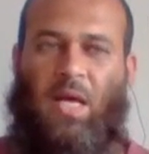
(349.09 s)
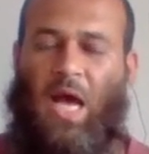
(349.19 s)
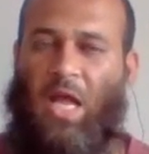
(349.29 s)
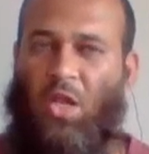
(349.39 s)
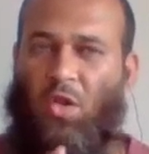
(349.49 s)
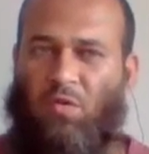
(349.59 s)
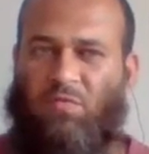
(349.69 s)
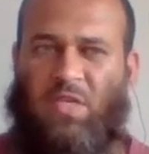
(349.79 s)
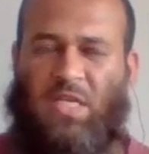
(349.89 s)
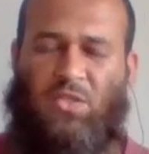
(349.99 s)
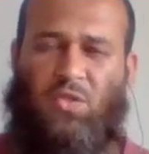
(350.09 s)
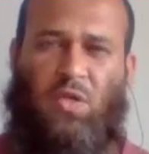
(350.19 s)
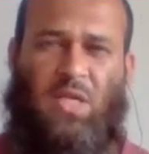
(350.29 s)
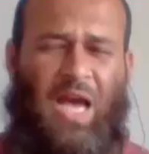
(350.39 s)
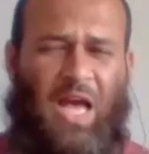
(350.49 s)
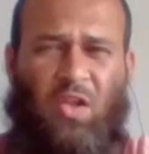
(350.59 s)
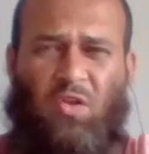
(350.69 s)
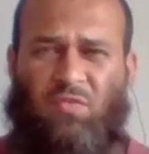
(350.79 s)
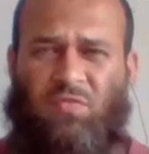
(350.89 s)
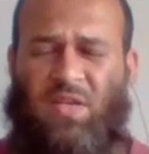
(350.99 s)
Alluvial soil.
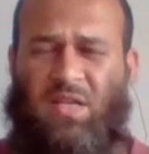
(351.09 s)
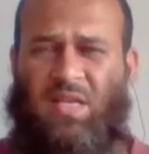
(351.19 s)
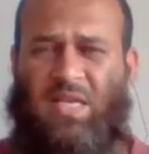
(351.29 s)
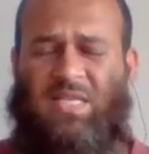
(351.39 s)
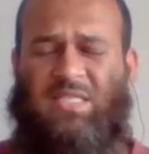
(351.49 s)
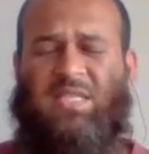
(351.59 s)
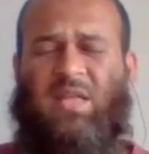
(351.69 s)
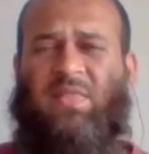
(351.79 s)
Alluvial is